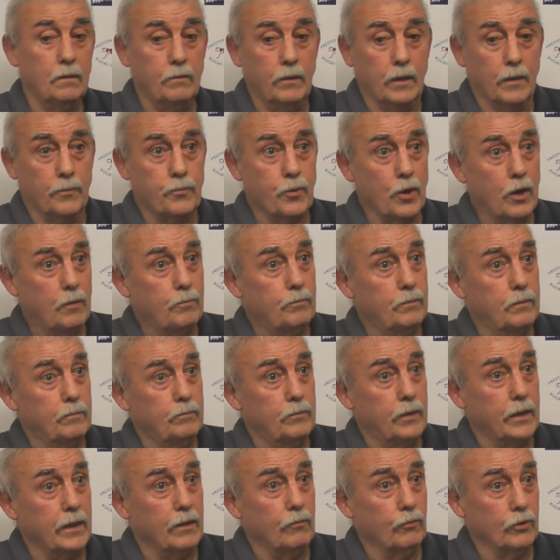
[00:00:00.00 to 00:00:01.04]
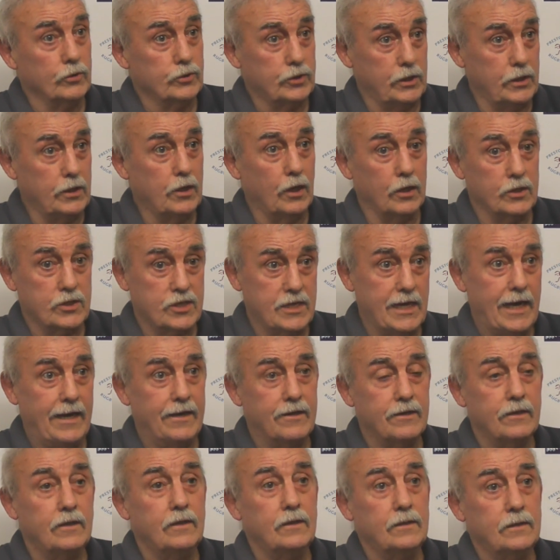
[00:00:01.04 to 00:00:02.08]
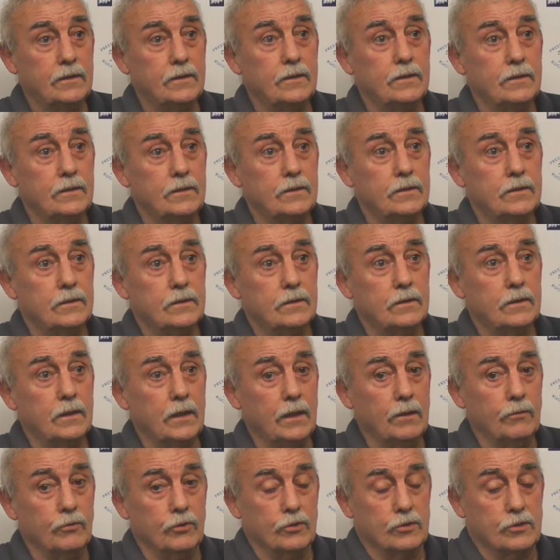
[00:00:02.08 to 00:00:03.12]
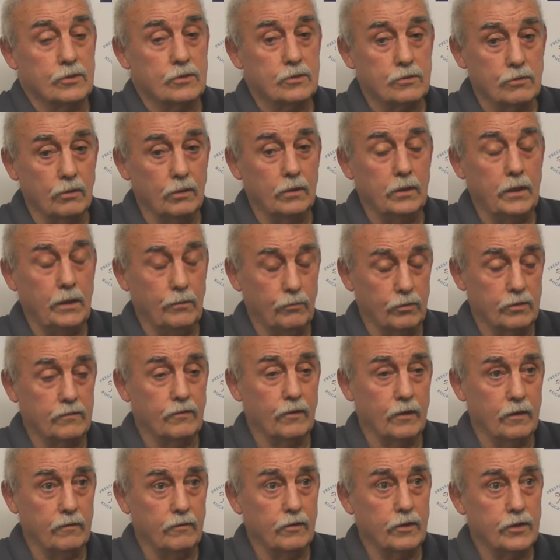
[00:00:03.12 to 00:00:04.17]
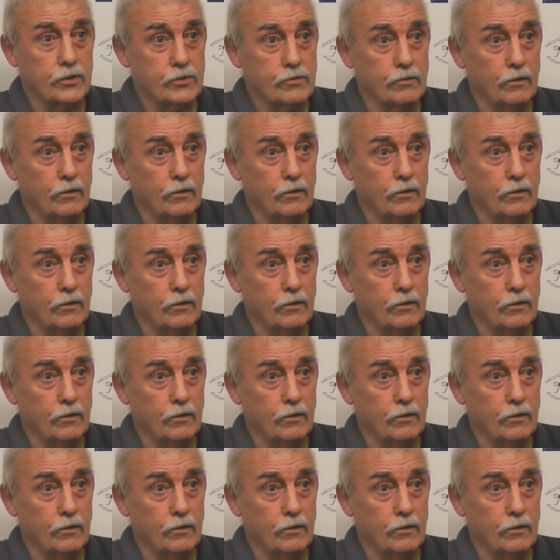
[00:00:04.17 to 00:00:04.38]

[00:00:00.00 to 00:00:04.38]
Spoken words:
But once he got set, He was very, very